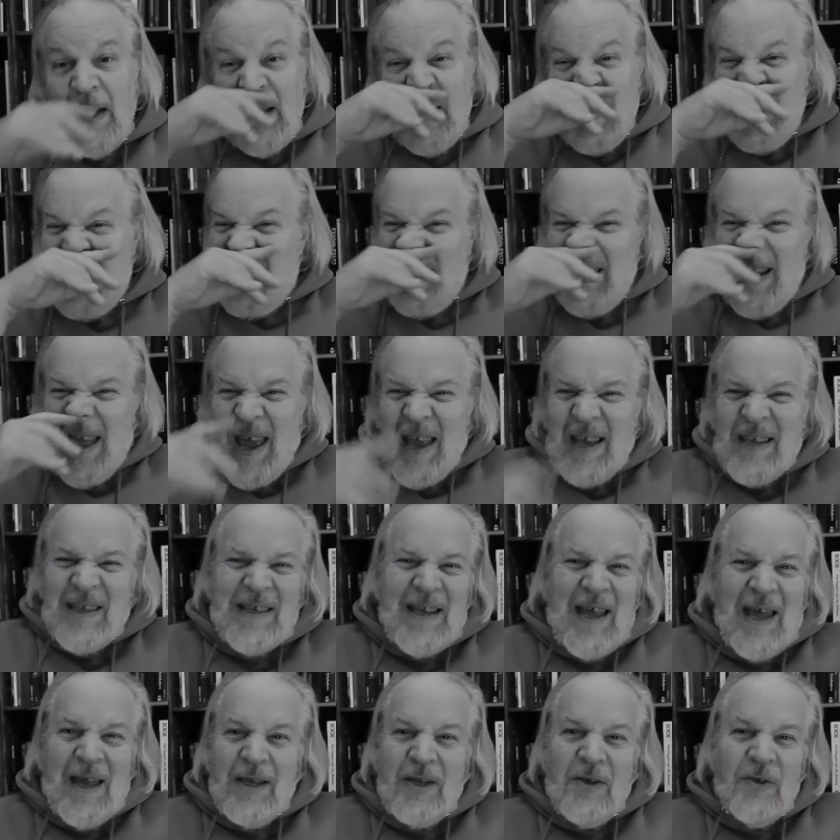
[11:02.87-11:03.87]
In
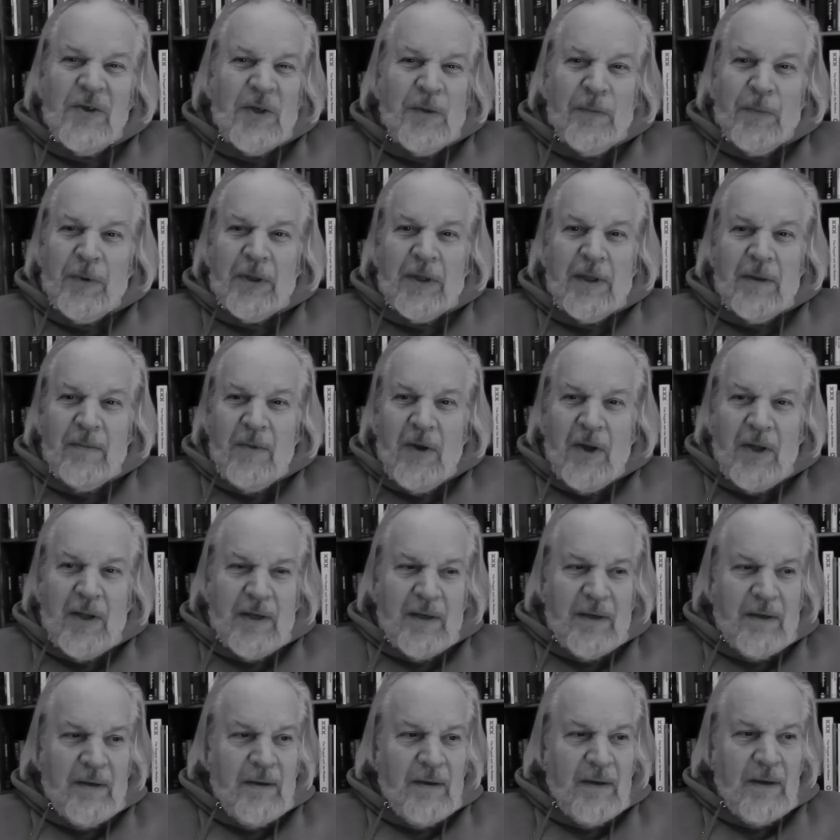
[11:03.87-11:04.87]
Alaska, I used to put them
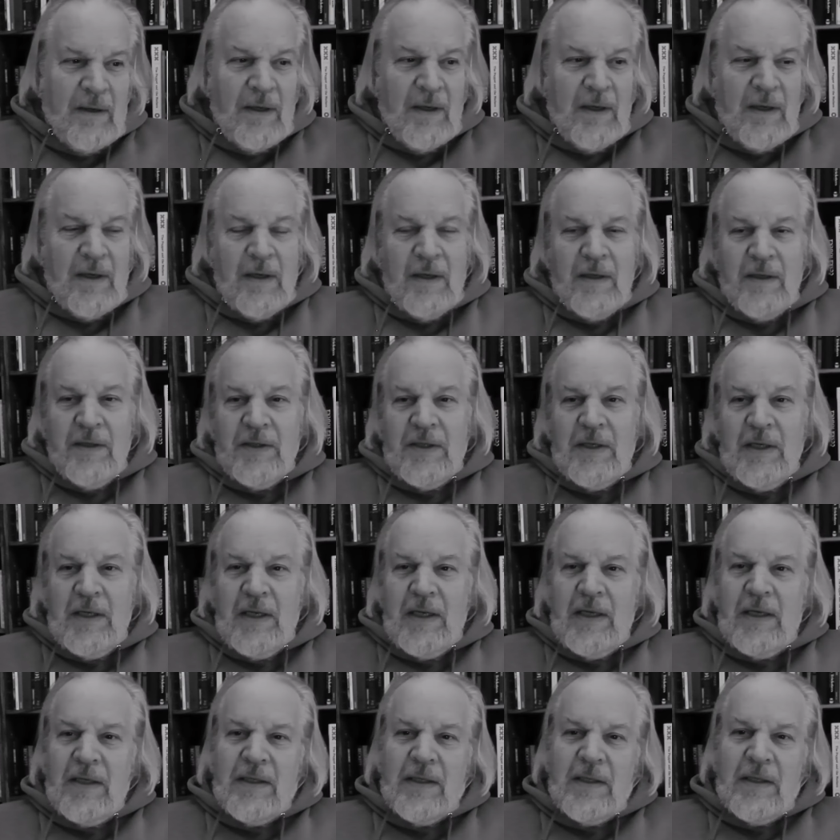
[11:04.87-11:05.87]
on
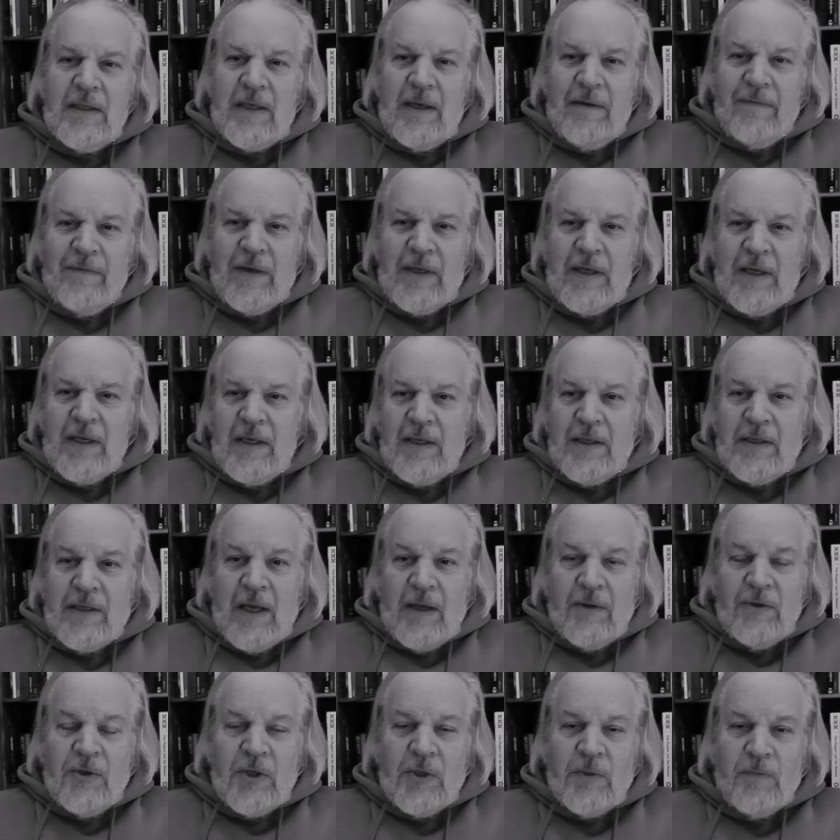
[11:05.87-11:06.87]
CDs and
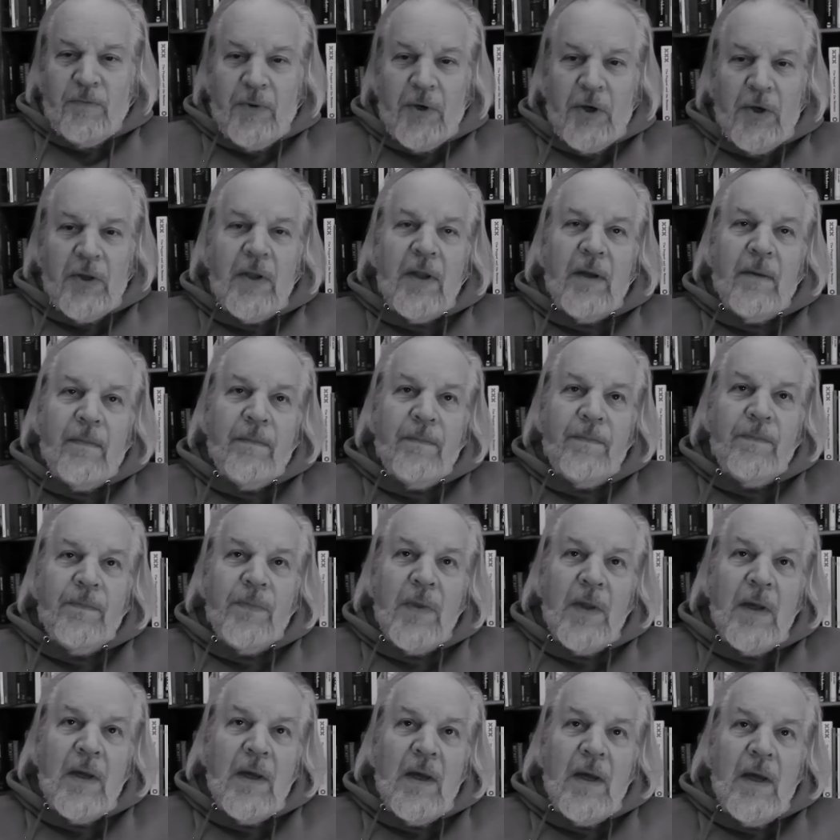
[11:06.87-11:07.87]
DVDs. I'd just burn them.
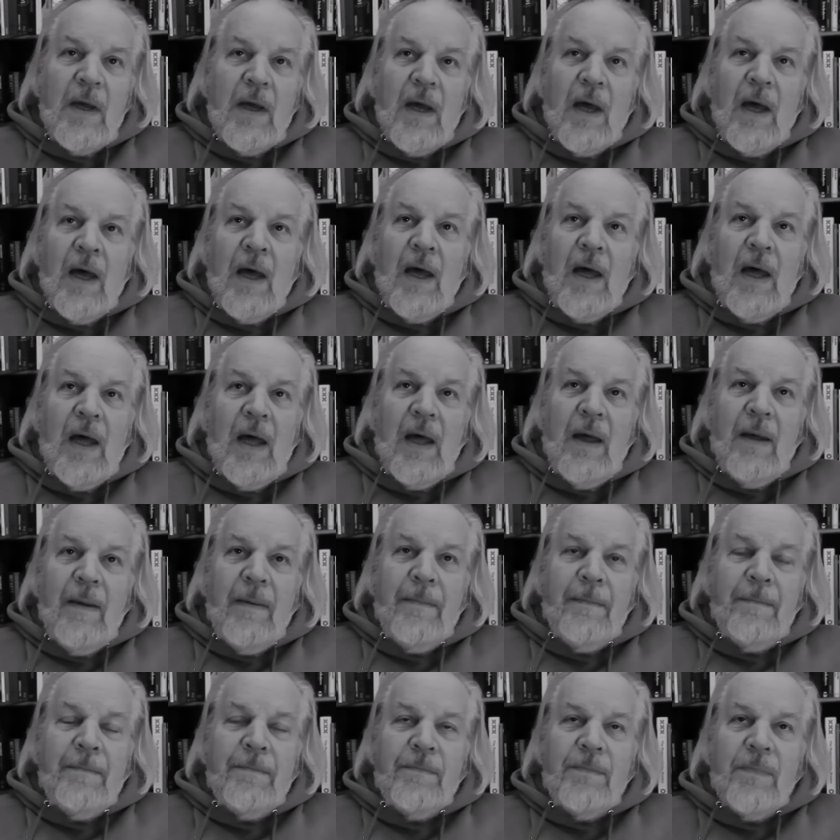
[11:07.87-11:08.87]

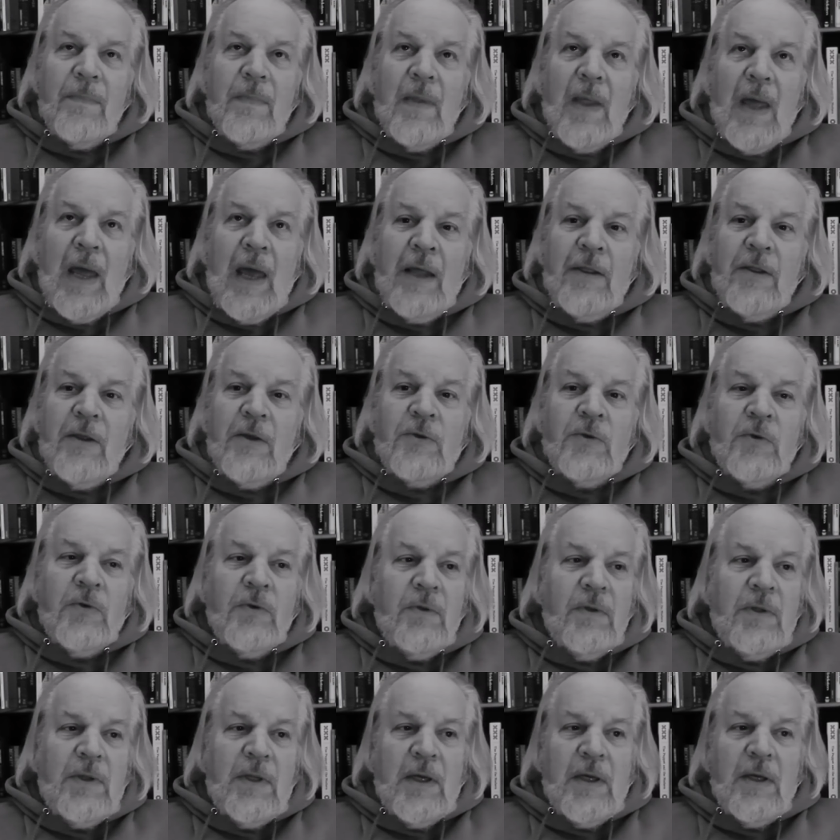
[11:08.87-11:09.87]
And the
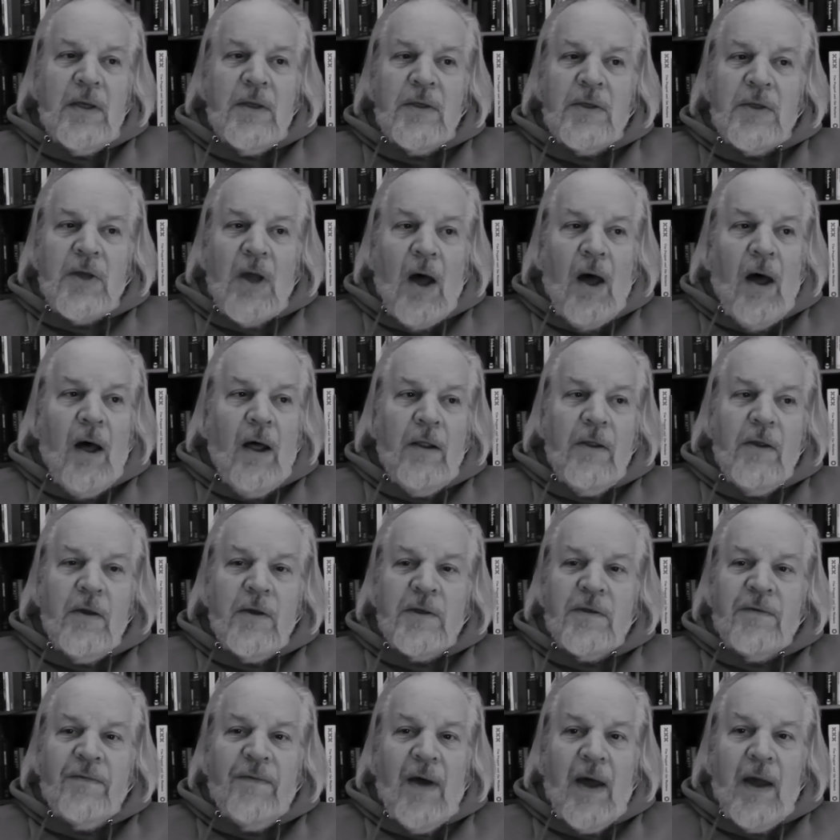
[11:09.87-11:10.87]
truth is, all
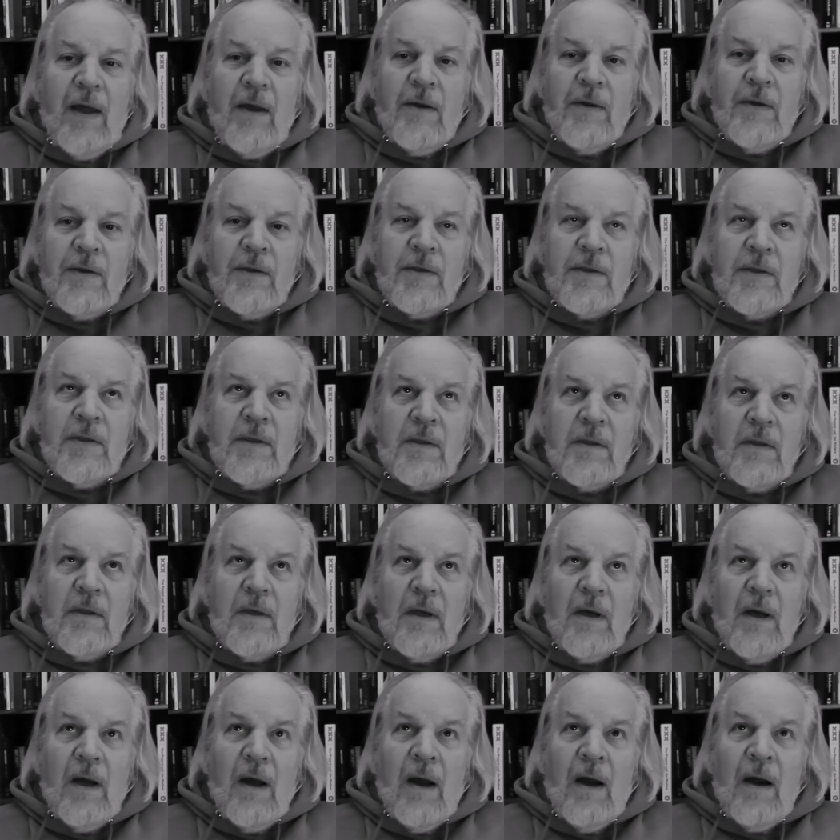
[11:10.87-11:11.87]
those files
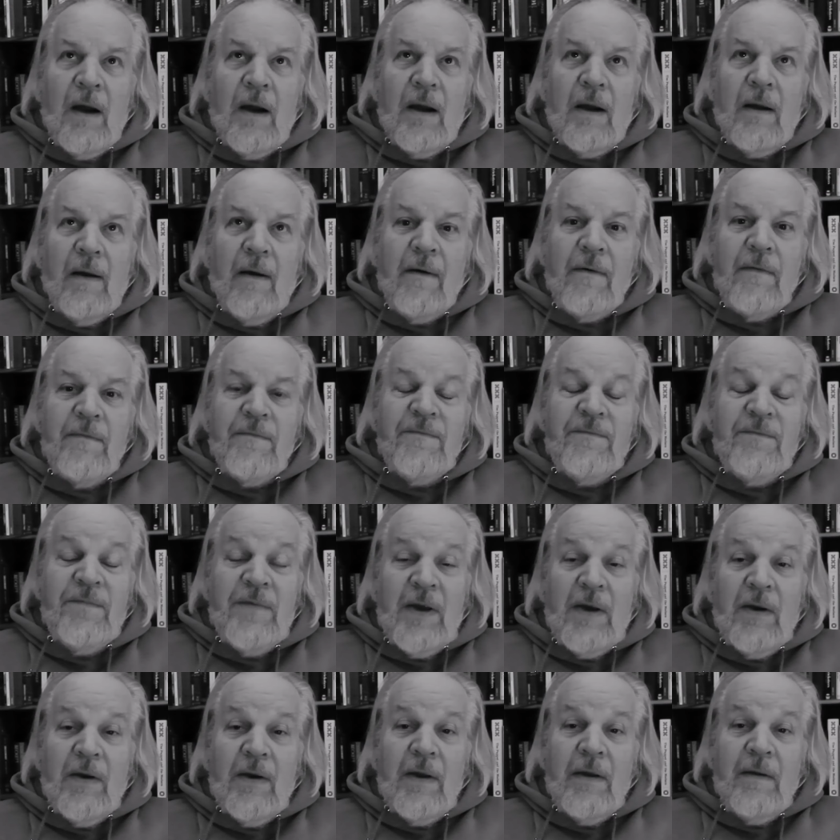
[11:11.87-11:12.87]
are
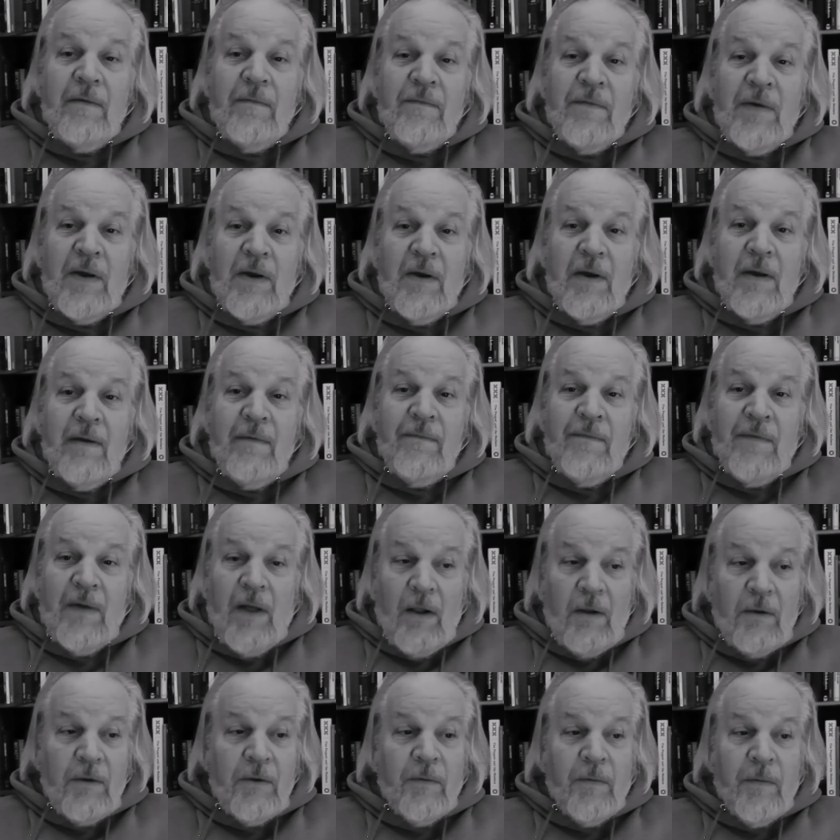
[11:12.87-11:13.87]
very, very
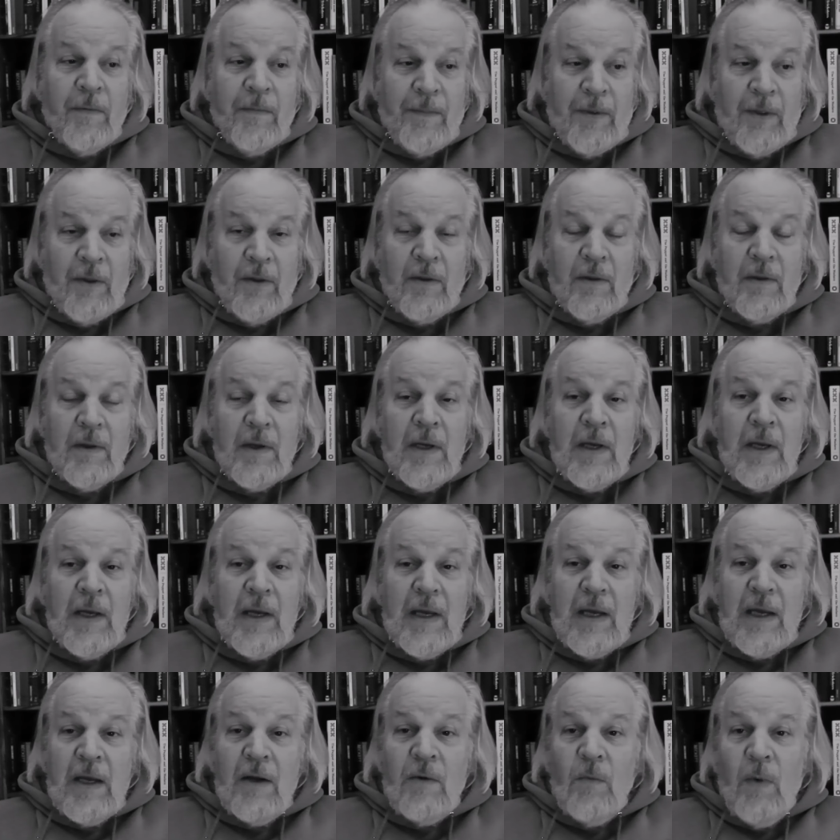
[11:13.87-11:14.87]
vulnerable
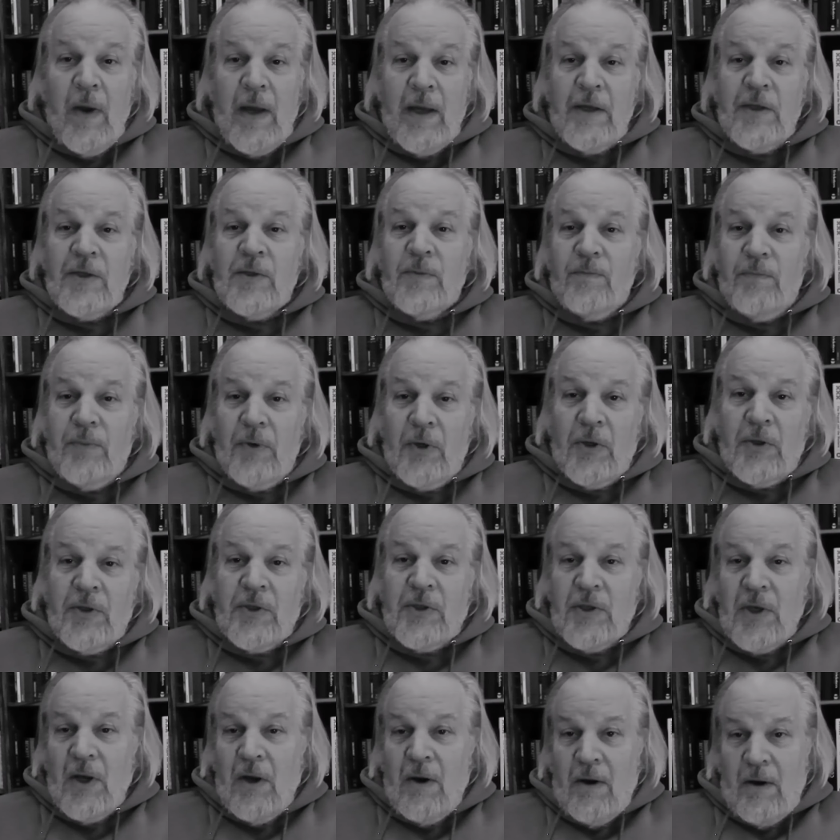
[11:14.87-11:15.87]
in ways
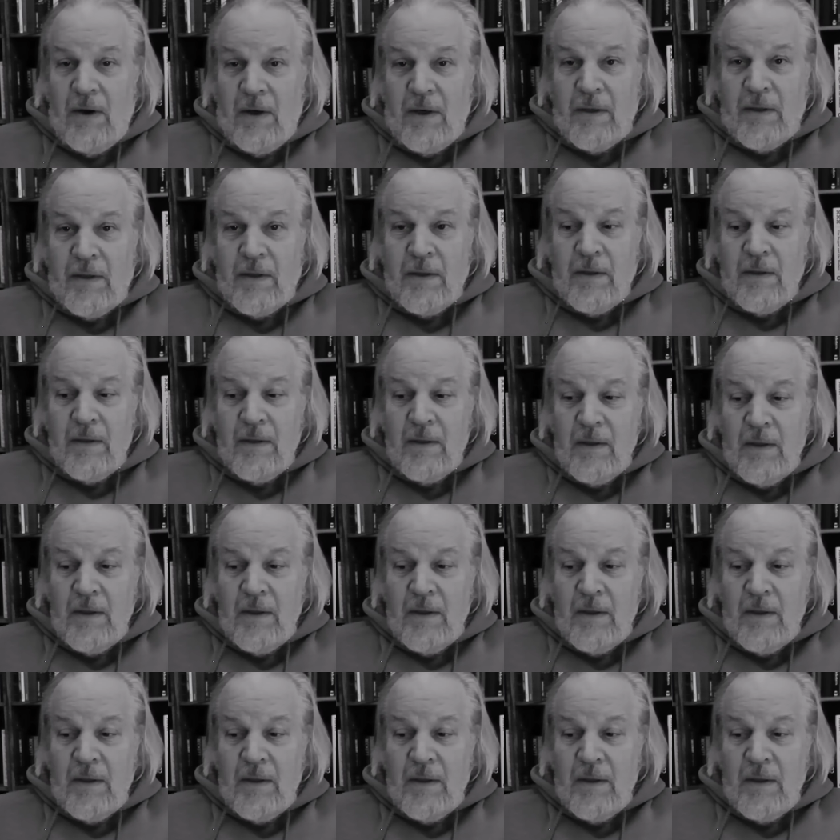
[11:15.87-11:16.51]
books aren't.